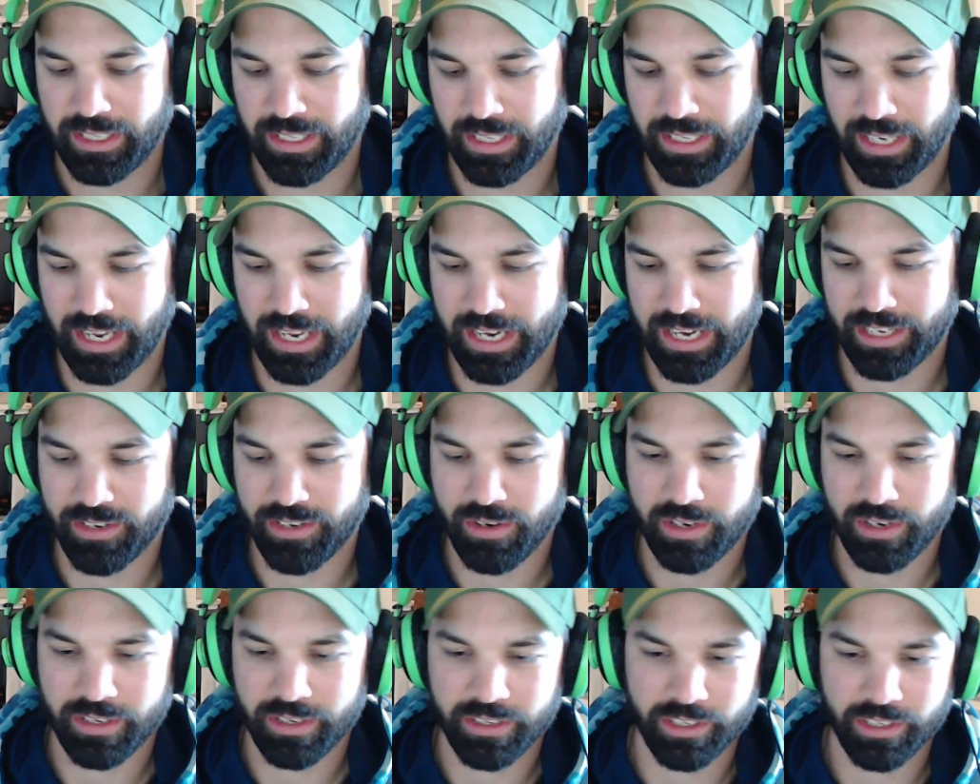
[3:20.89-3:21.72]
You can
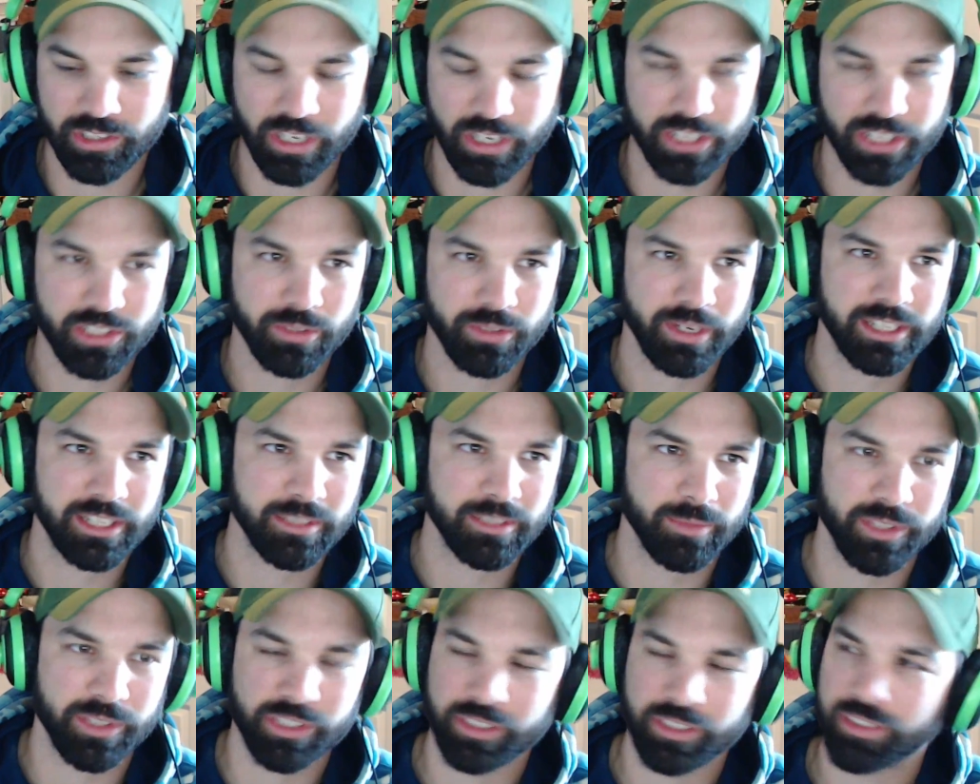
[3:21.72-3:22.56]
adjust
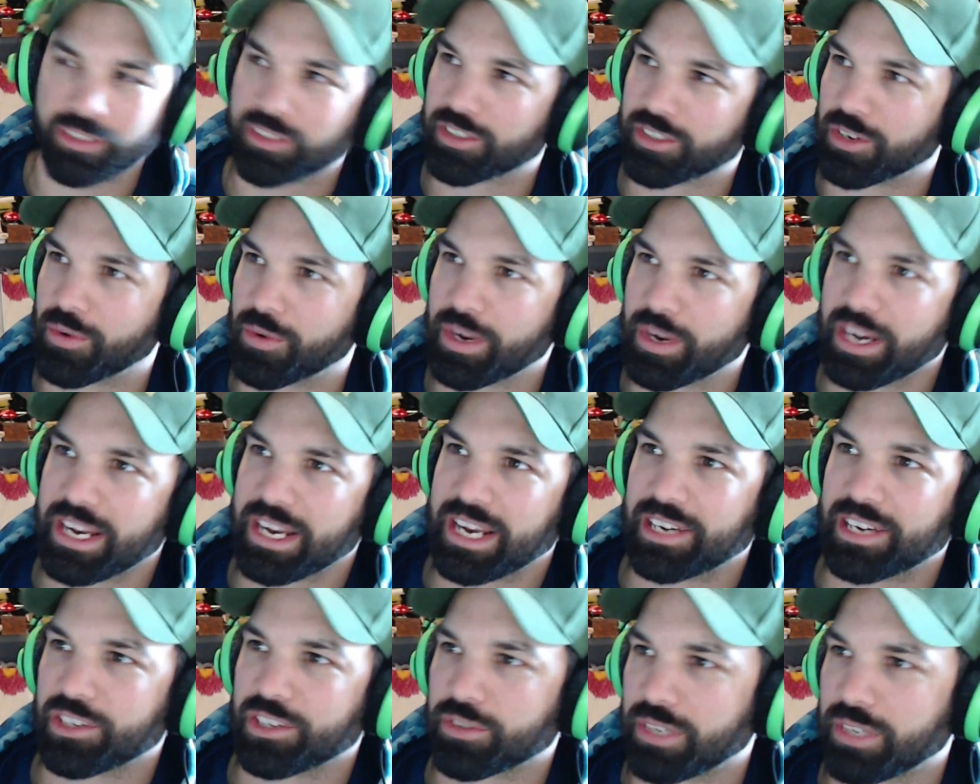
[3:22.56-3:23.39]
transmission. So what did I get to
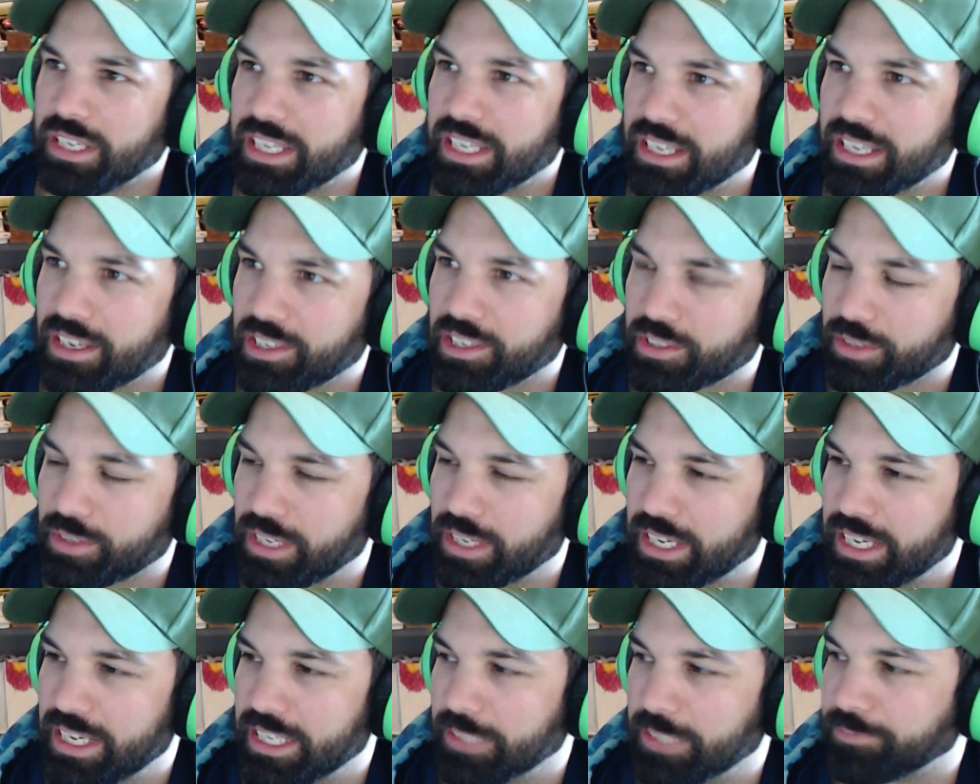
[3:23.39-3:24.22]
try? I got to try
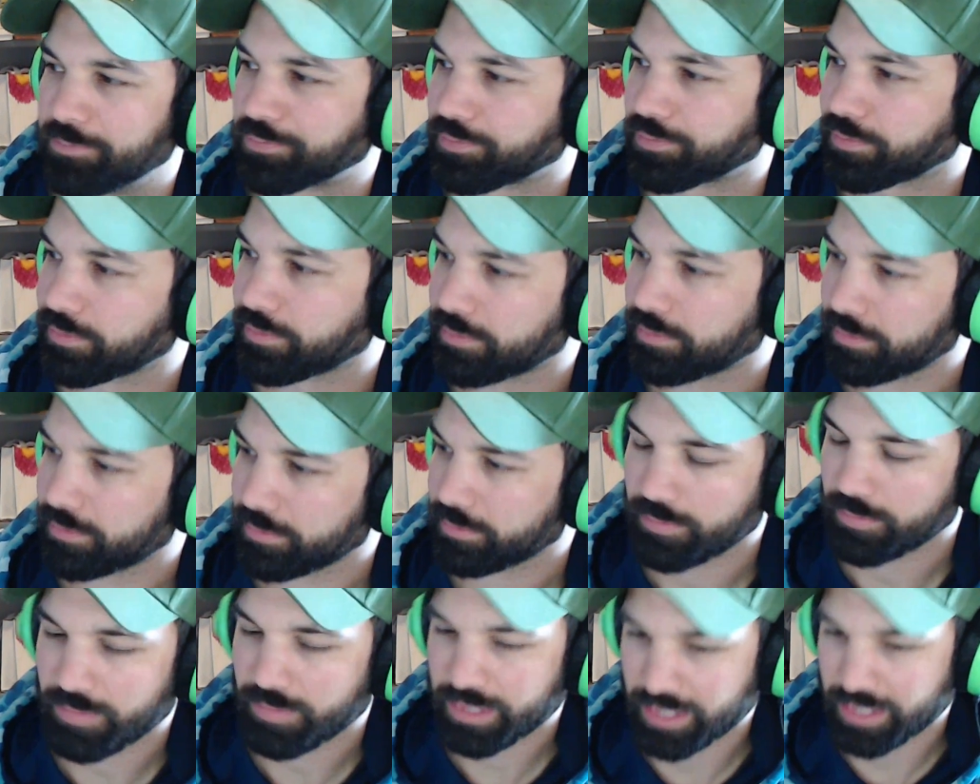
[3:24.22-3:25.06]

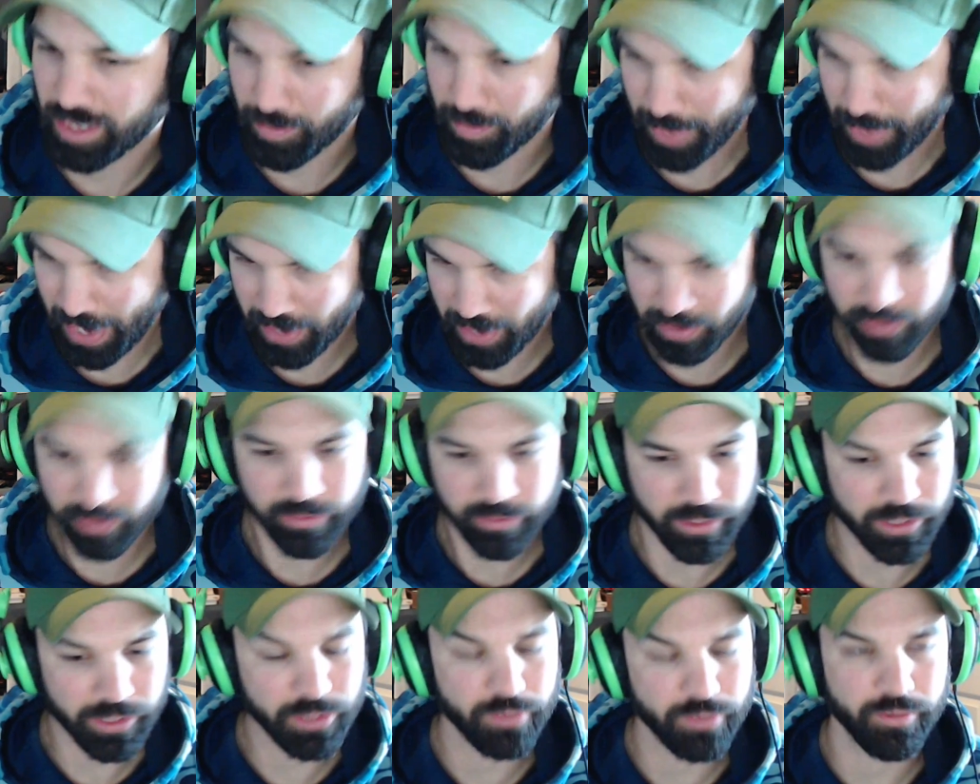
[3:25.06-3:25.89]
a power reverser
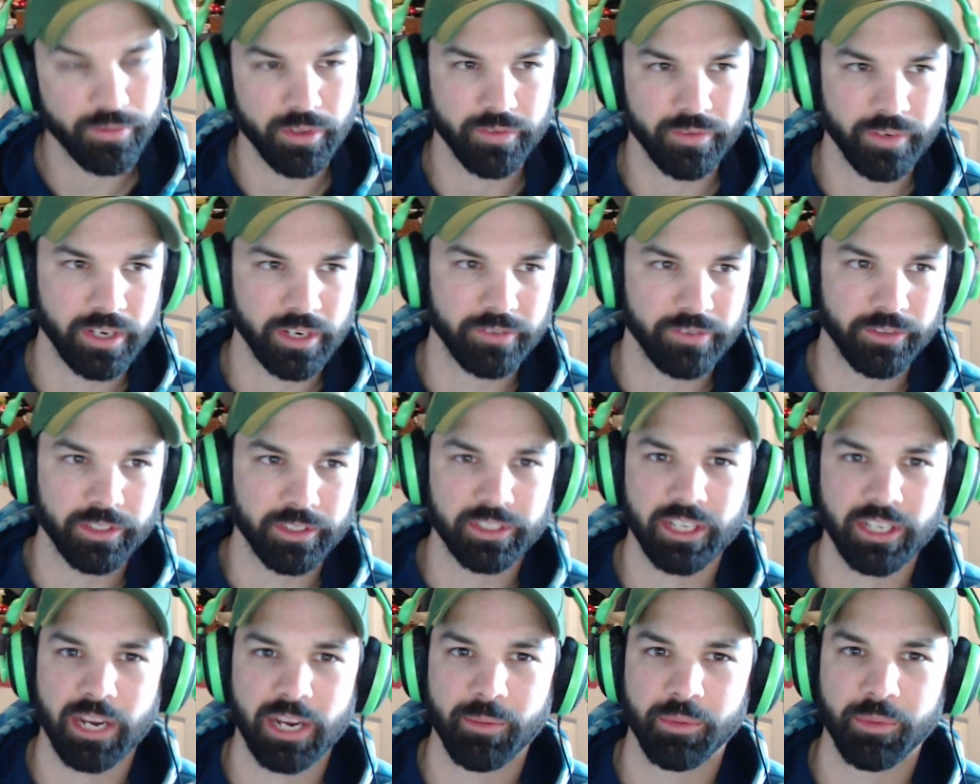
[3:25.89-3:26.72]
for the very first time,
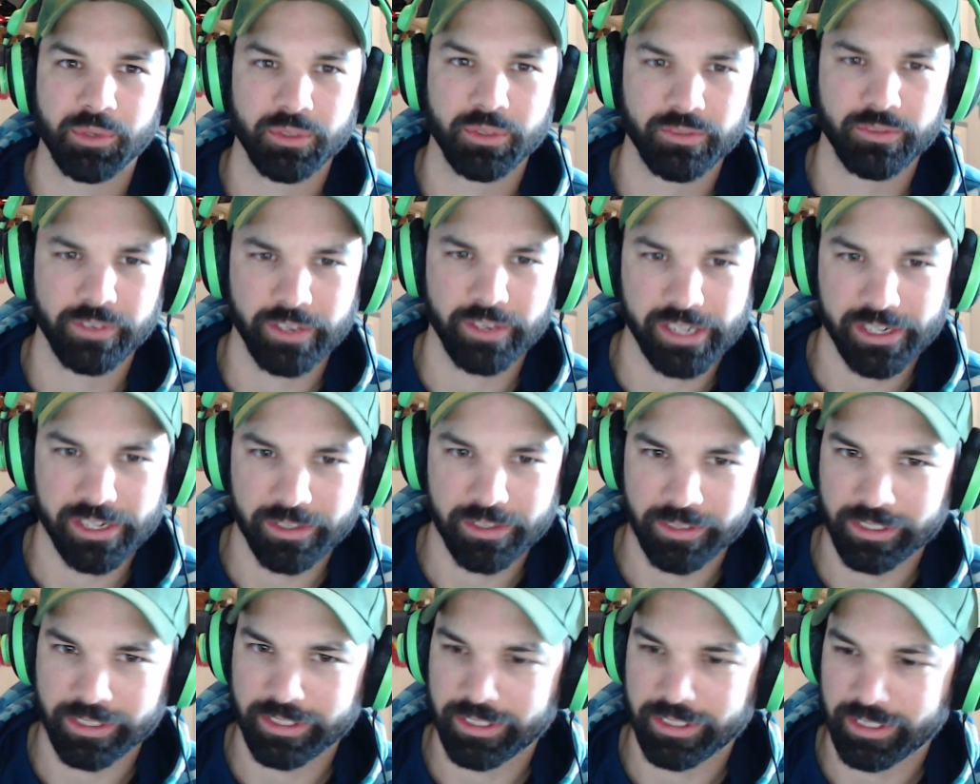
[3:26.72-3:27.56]
which is very
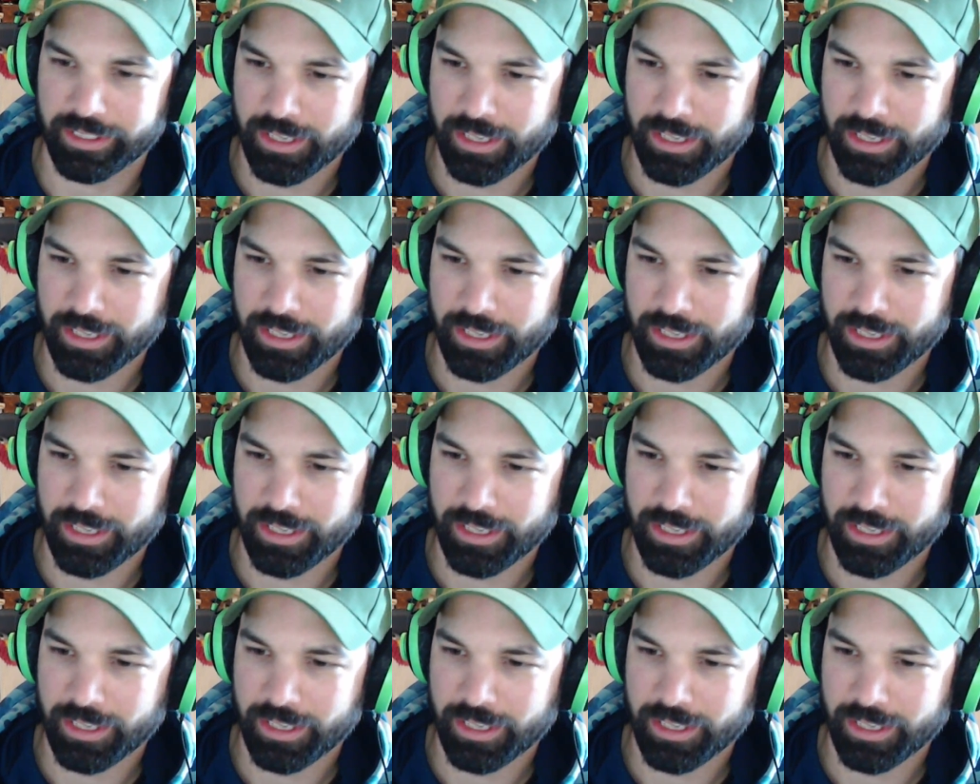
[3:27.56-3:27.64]
interesting.